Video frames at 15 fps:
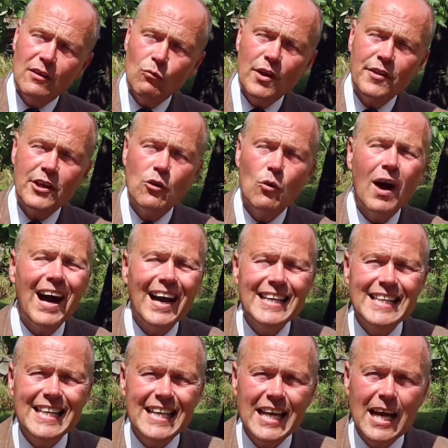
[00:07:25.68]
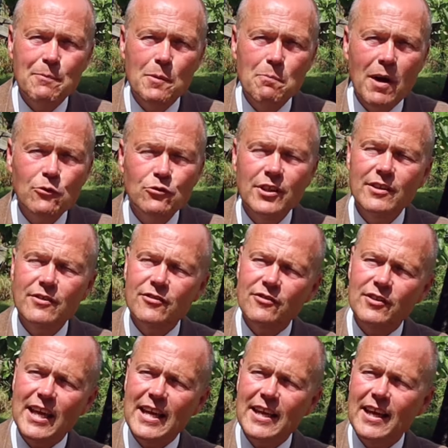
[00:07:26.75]
where they go hiking up a mountain,
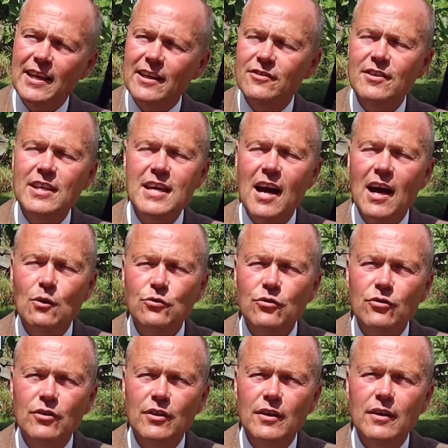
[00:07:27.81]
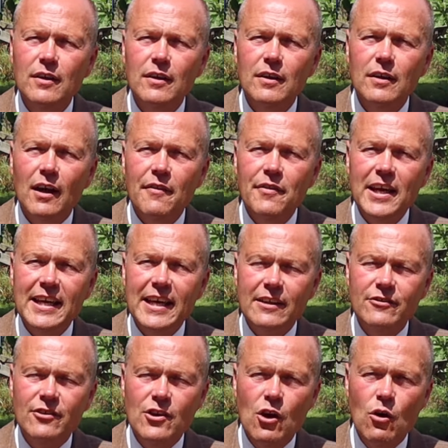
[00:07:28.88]
staying in a tea house, and they
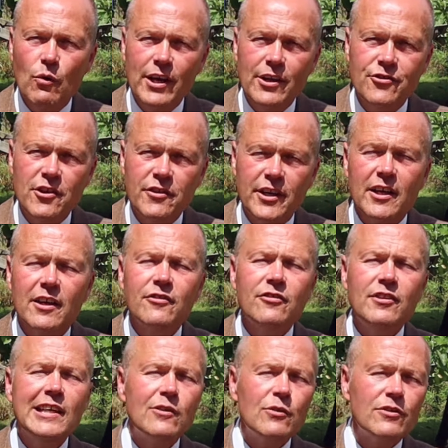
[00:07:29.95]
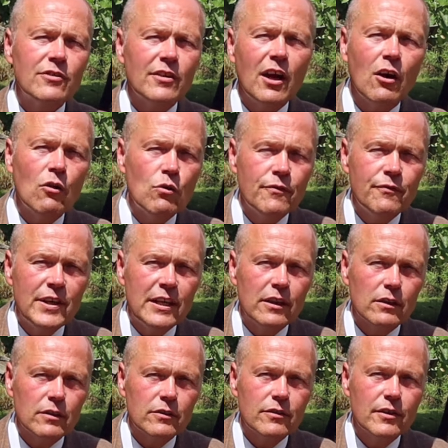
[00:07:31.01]
get to know each other. Secrets are
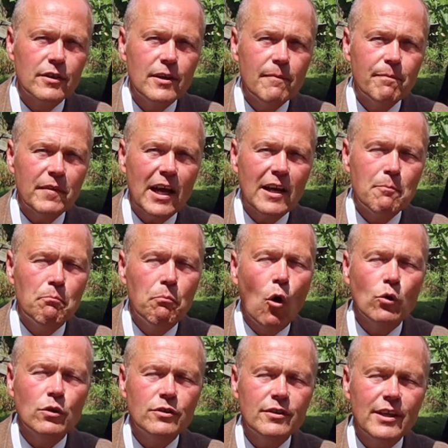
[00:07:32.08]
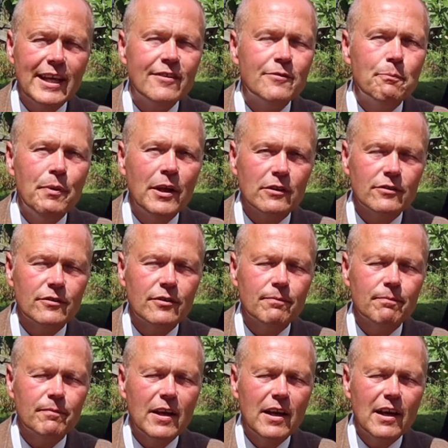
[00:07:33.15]
revealed and a bond is built.
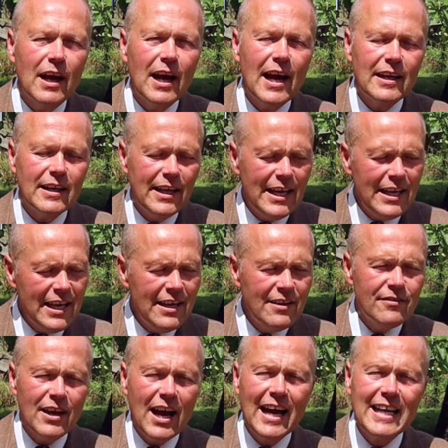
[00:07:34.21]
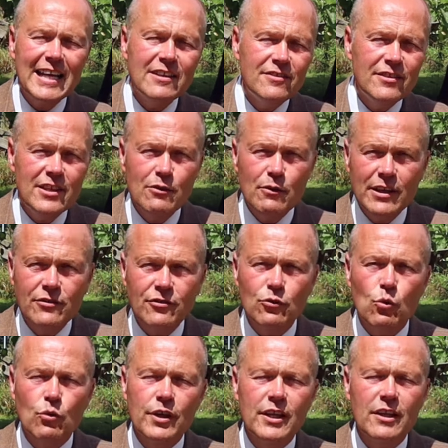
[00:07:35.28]
And it is an endearing
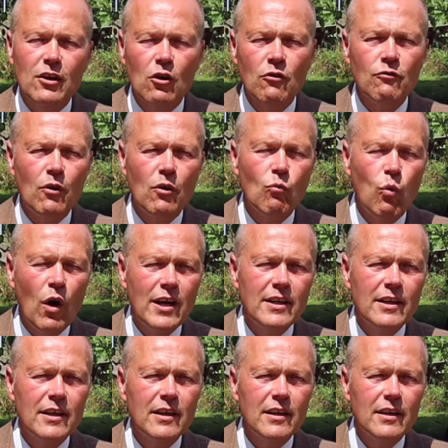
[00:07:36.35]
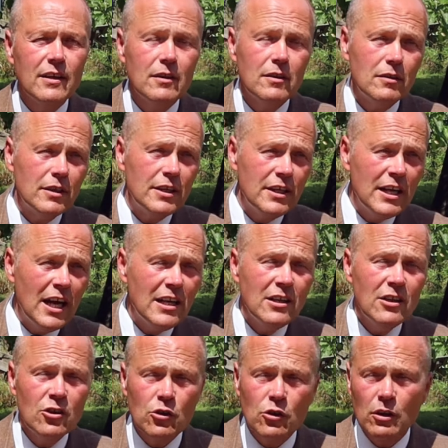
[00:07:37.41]
story of one
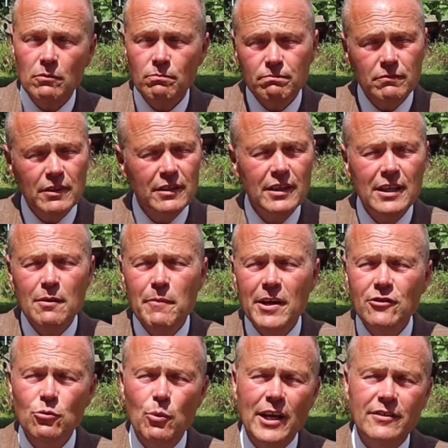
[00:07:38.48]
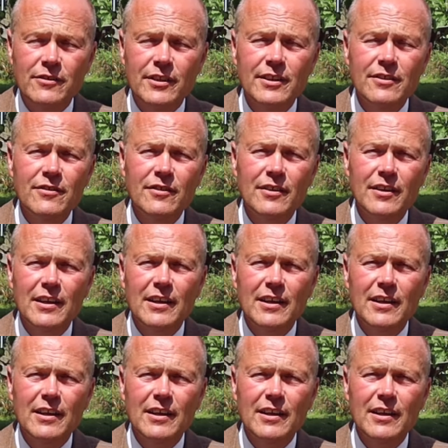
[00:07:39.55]
young girl in her mid 20s